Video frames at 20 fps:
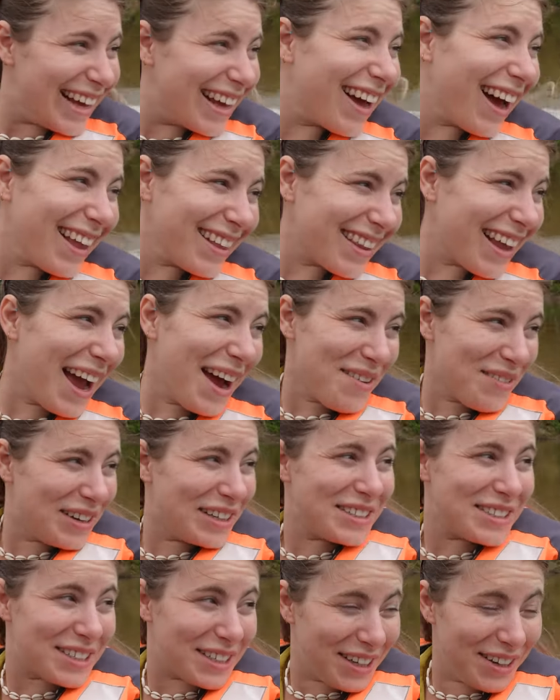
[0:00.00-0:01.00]
You got that
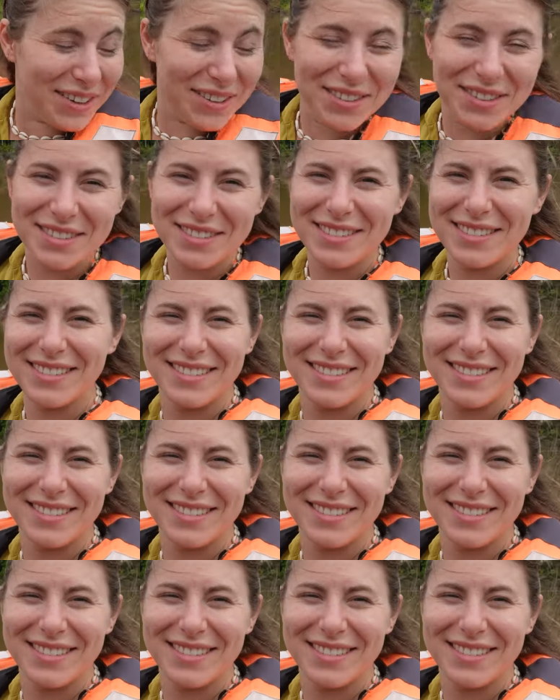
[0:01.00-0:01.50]
one too?